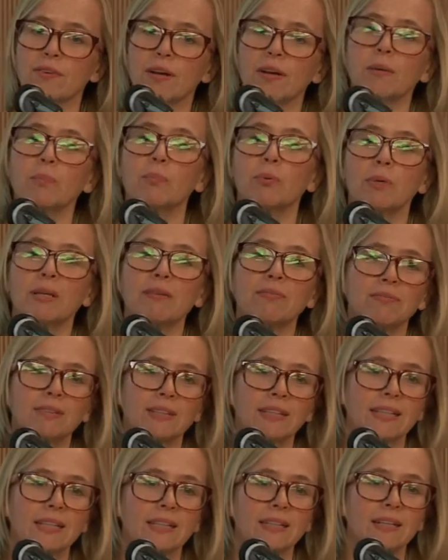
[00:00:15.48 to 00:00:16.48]
very
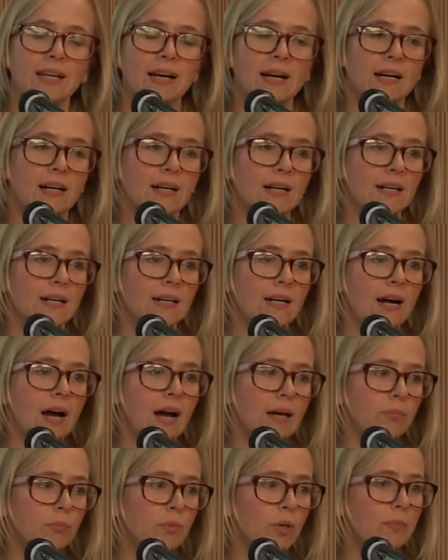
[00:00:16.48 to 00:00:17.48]
briefly,
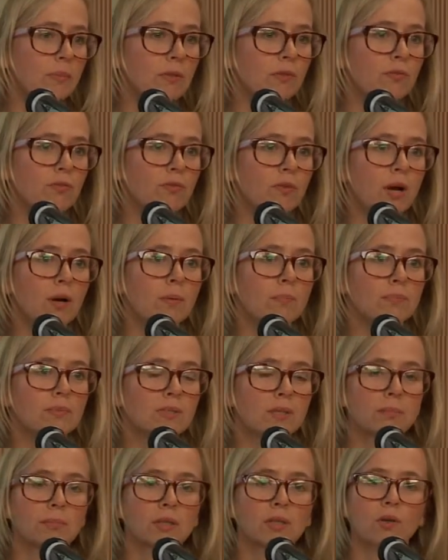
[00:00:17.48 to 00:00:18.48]
I'm coming from
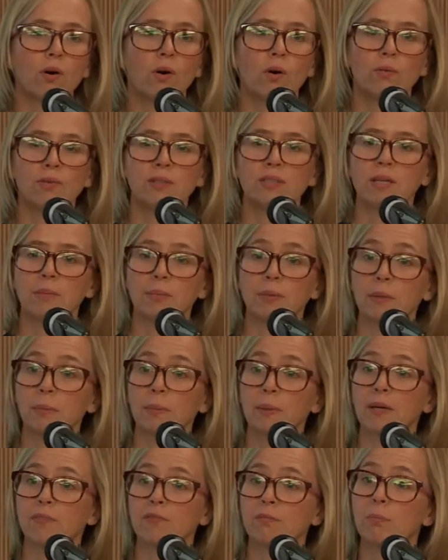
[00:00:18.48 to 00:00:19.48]
something called the
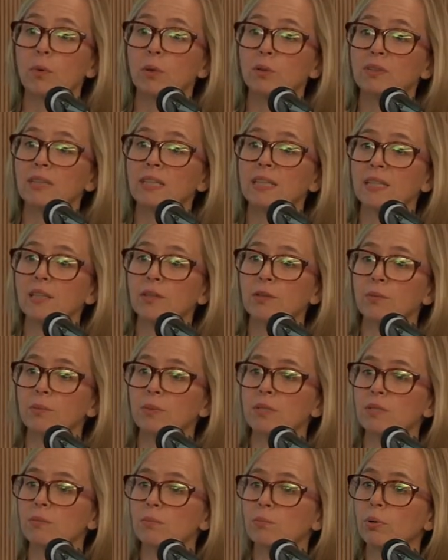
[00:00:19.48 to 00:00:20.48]
WWF Baltic
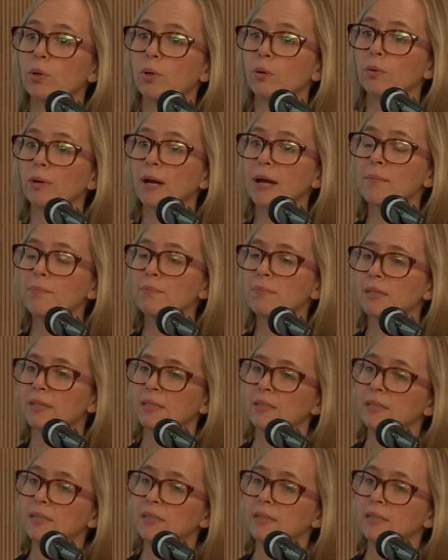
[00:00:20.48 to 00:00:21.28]
Ecoregion Program.